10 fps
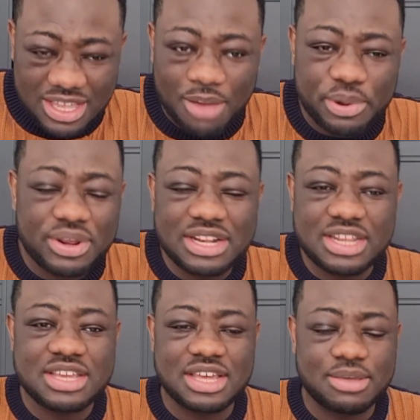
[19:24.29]

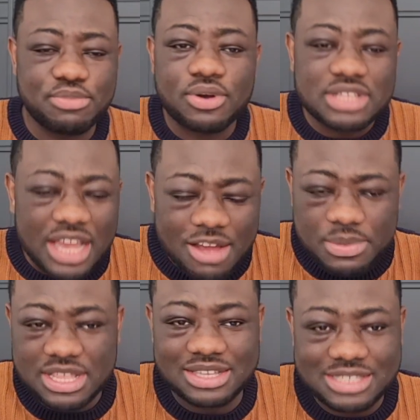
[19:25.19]
Apparently, because the
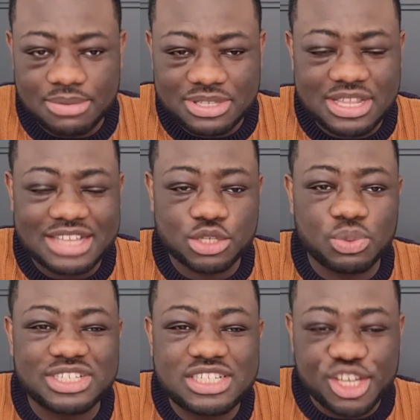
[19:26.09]
government has subsidized, it
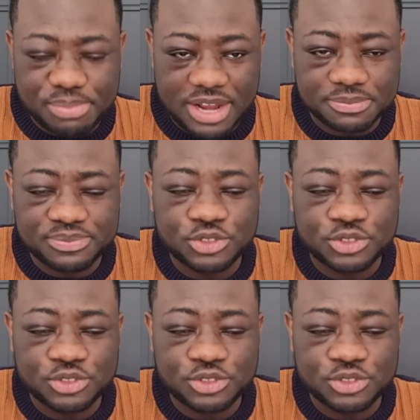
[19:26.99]
was cheaper.